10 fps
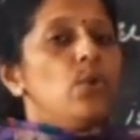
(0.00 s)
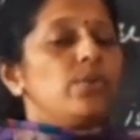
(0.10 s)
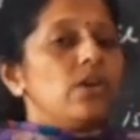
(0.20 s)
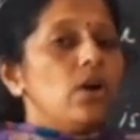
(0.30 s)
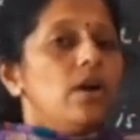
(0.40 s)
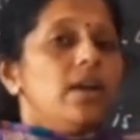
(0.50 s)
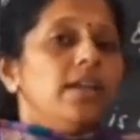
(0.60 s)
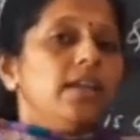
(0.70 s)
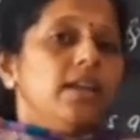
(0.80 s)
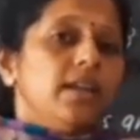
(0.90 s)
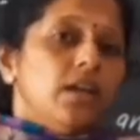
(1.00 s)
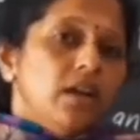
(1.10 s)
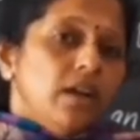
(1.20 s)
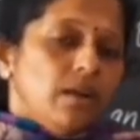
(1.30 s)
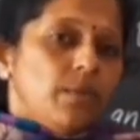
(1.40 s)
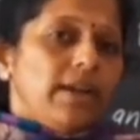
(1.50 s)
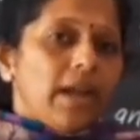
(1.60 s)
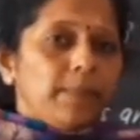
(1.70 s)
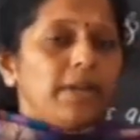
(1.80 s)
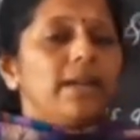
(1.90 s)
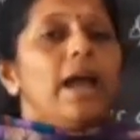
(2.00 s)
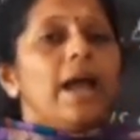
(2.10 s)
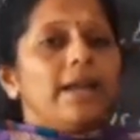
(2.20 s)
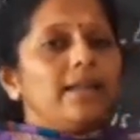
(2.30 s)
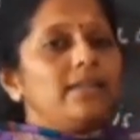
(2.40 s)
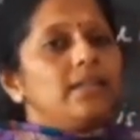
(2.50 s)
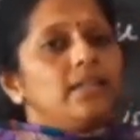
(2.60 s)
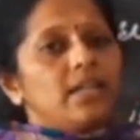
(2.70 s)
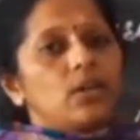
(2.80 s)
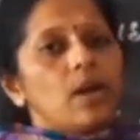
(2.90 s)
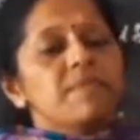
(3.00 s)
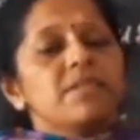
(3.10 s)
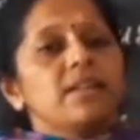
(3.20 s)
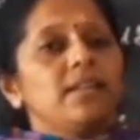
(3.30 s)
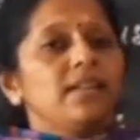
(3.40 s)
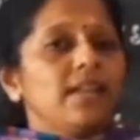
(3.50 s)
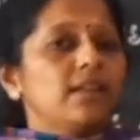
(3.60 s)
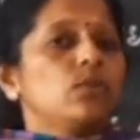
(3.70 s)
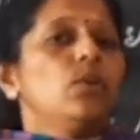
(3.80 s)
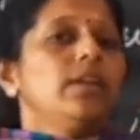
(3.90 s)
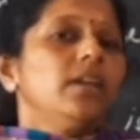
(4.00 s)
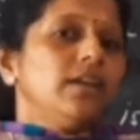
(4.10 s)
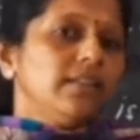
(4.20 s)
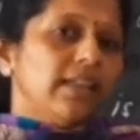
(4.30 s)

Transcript: So here one after another the crops are there, they are growing,